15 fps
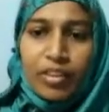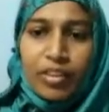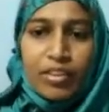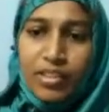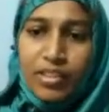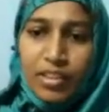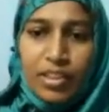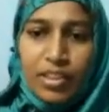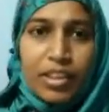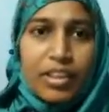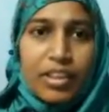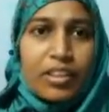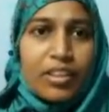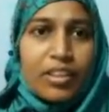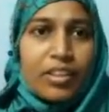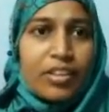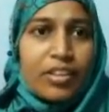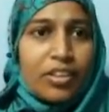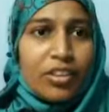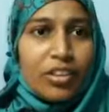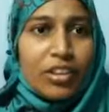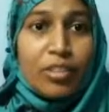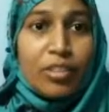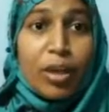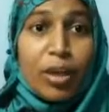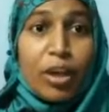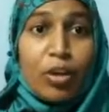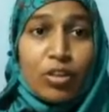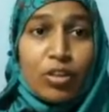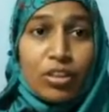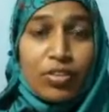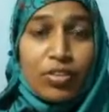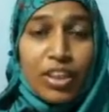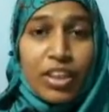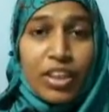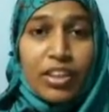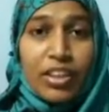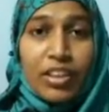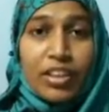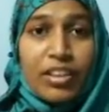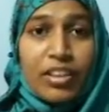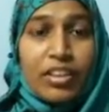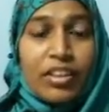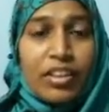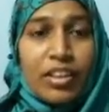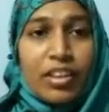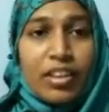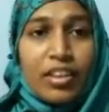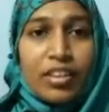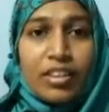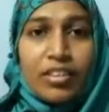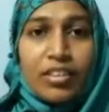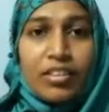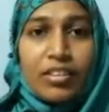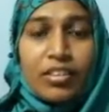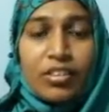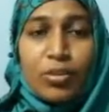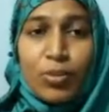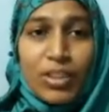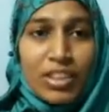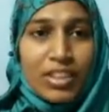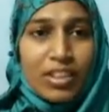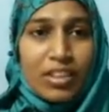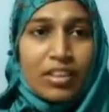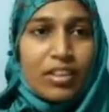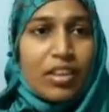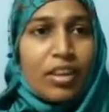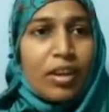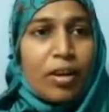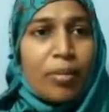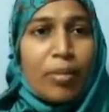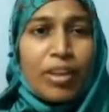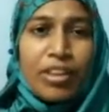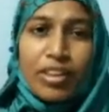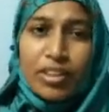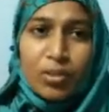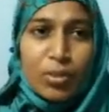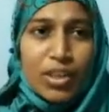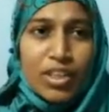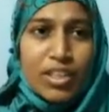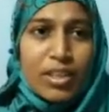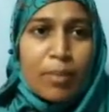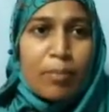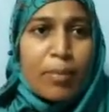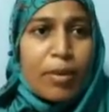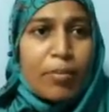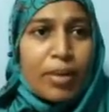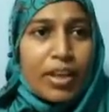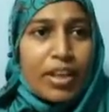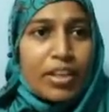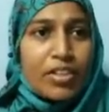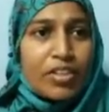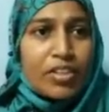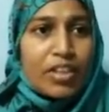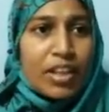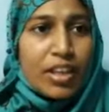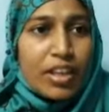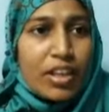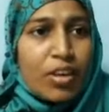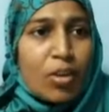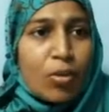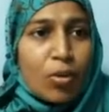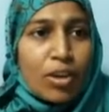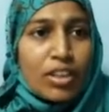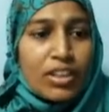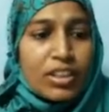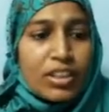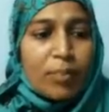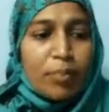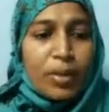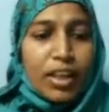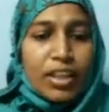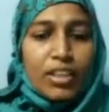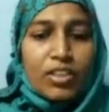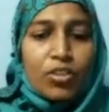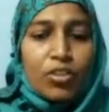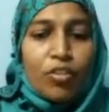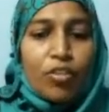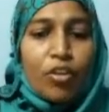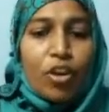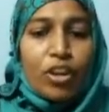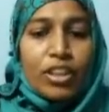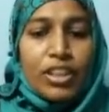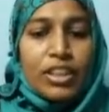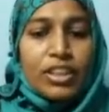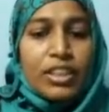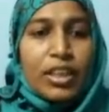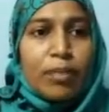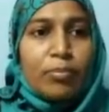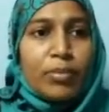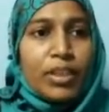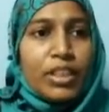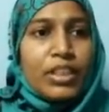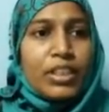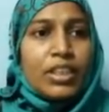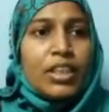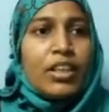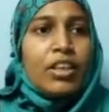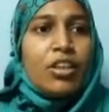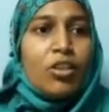Isn't it? It may look very twisted, but it is very simple, my dear children. What is the place of all these numbers?